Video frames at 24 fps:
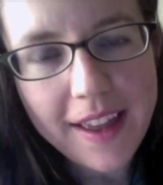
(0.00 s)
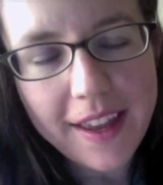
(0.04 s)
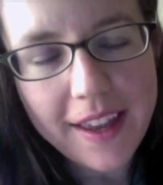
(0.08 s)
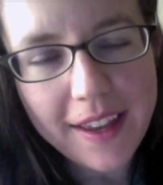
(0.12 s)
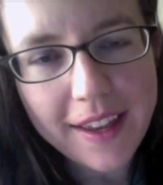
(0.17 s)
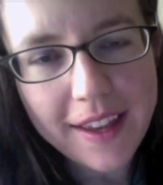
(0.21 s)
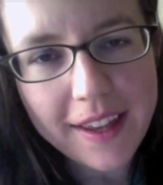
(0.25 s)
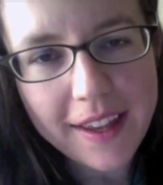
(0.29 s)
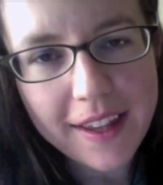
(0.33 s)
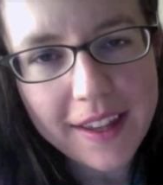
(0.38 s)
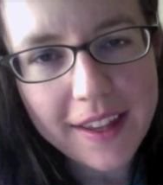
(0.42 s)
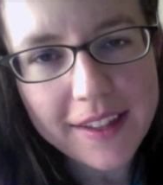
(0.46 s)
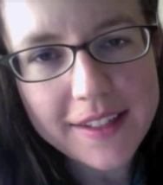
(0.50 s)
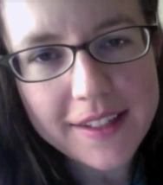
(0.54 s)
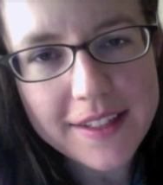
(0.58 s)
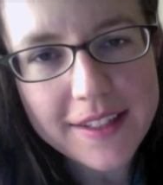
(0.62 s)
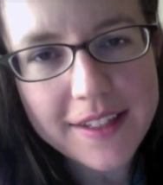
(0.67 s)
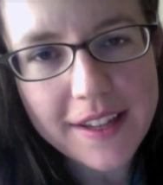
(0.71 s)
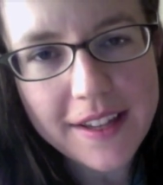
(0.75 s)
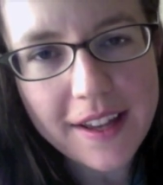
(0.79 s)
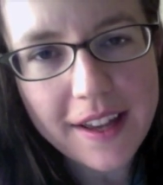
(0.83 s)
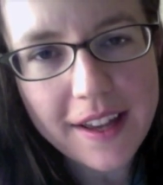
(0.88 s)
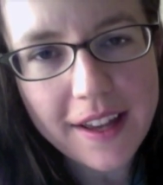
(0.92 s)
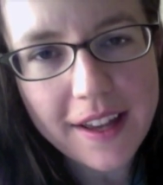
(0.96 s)

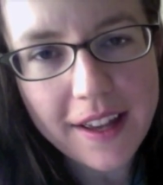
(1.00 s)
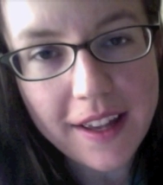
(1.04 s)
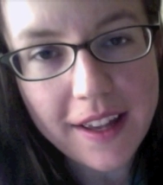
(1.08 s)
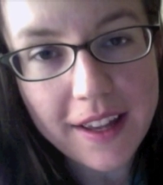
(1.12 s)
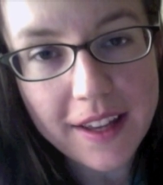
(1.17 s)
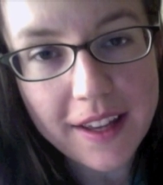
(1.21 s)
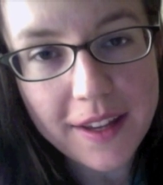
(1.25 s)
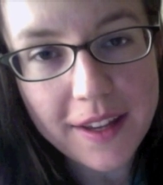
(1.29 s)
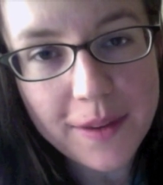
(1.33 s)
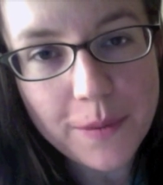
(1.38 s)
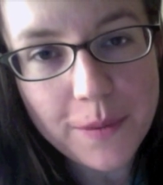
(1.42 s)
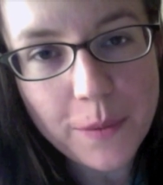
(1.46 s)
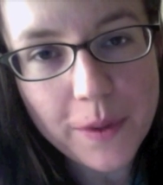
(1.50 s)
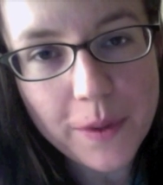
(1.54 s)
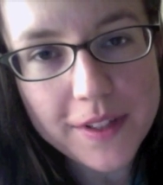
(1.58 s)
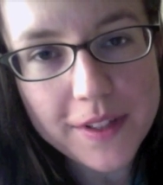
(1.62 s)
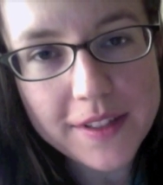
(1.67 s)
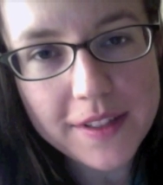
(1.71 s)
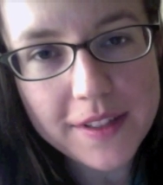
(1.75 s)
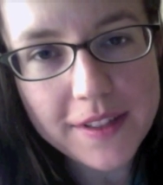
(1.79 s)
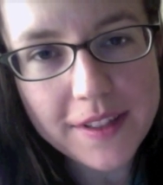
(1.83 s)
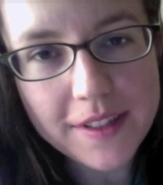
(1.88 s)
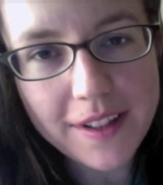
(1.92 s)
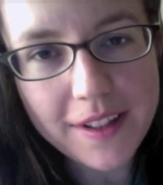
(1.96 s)
and I want
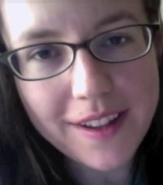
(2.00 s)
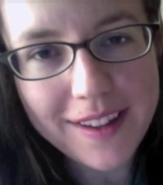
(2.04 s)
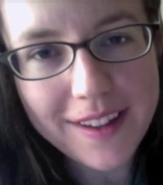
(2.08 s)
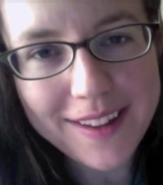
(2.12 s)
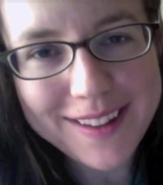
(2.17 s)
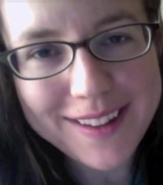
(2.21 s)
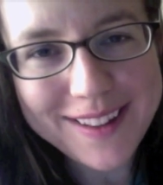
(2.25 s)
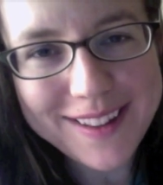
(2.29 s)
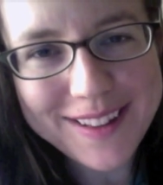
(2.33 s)
to talk